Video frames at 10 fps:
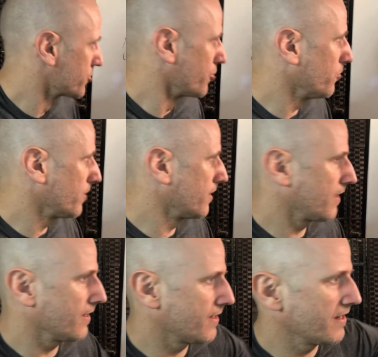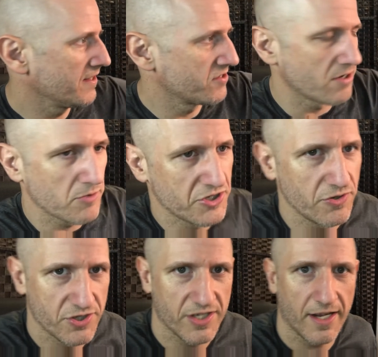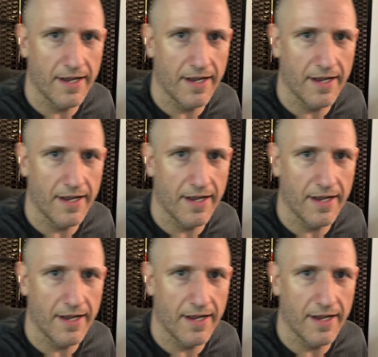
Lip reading: So a lot of these numbers you see